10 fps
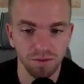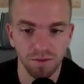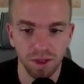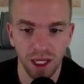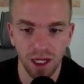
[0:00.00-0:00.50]

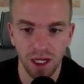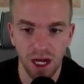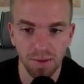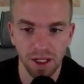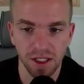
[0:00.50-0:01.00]
Hit
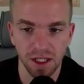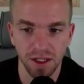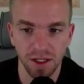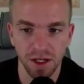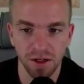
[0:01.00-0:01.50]
comment on
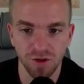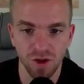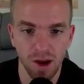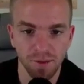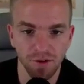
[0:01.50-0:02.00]
there.
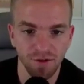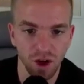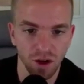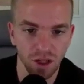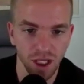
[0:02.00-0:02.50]
Drop your
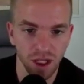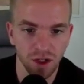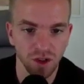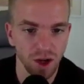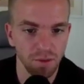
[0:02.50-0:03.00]
funnel link.
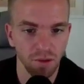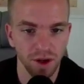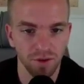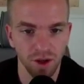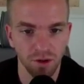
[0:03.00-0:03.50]
Drop
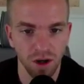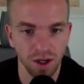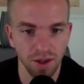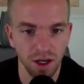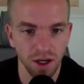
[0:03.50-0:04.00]
whatever you want in
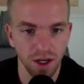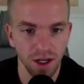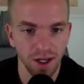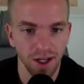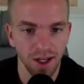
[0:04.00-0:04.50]
there.
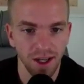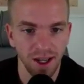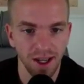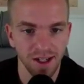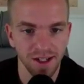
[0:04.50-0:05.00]

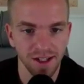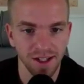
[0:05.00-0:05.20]
And